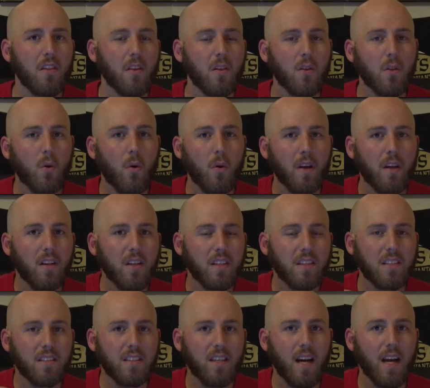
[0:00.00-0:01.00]

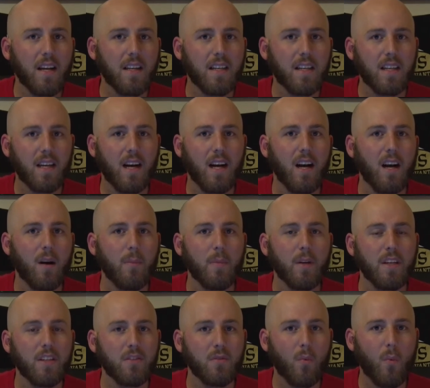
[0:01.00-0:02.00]
theloyalist.com
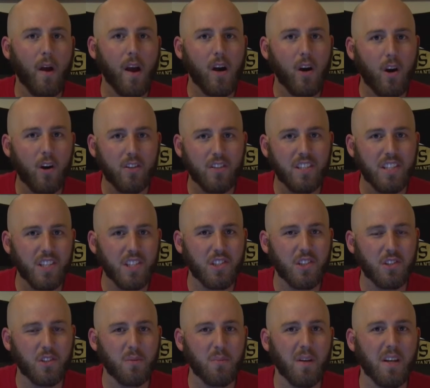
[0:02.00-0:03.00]
is where our
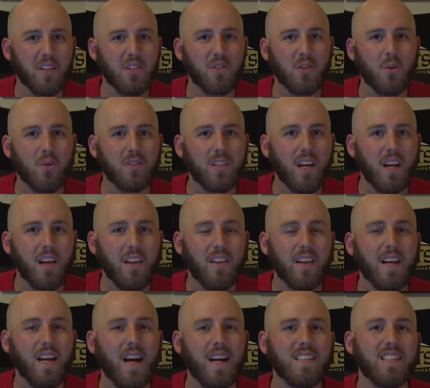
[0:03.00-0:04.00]
t-shirts are being sold.
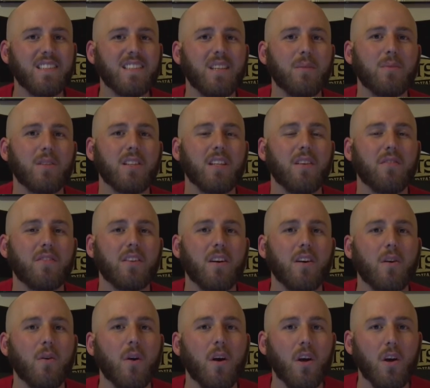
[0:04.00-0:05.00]
The guys at Sims and
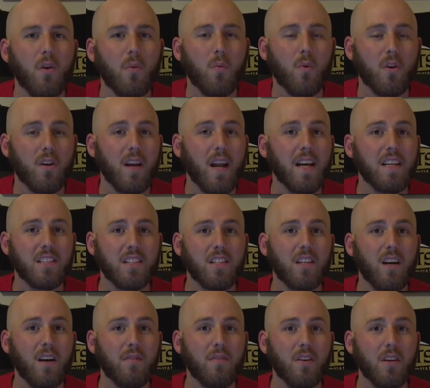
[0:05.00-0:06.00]
Lefkoe were nice
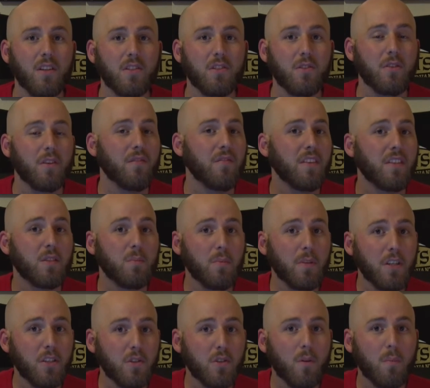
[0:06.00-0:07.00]
enough to convince
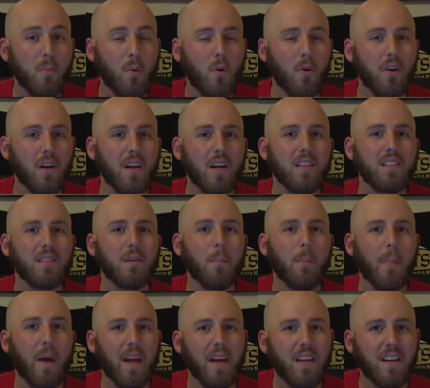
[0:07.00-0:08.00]
Bleacher Report to
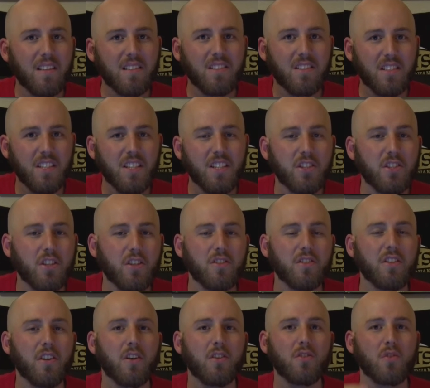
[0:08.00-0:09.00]
make us
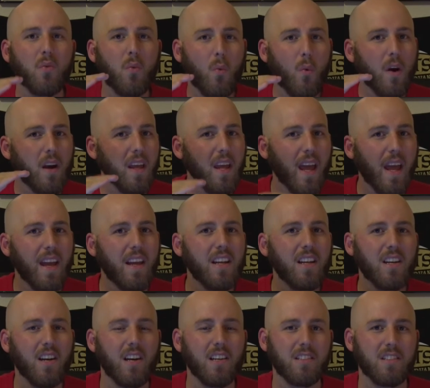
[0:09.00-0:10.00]
t-shirts. There are
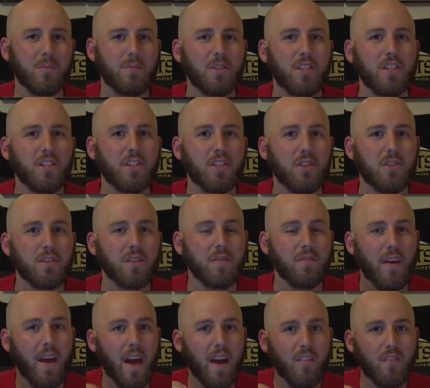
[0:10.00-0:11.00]
28 custom t-shirts
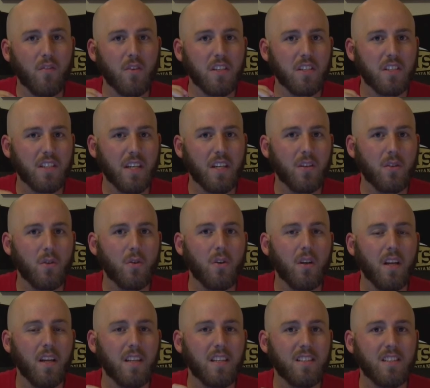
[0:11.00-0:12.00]
of every
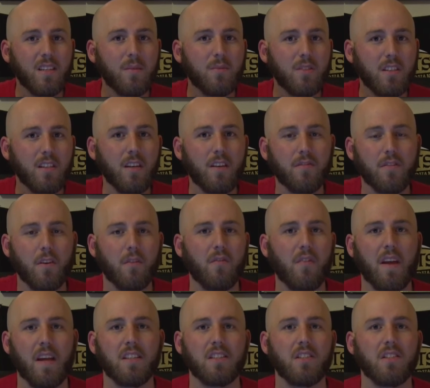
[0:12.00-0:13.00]
single Sims and Lefkoe
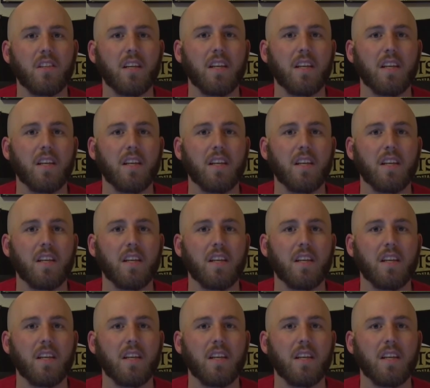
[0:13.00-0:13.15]
Fantasy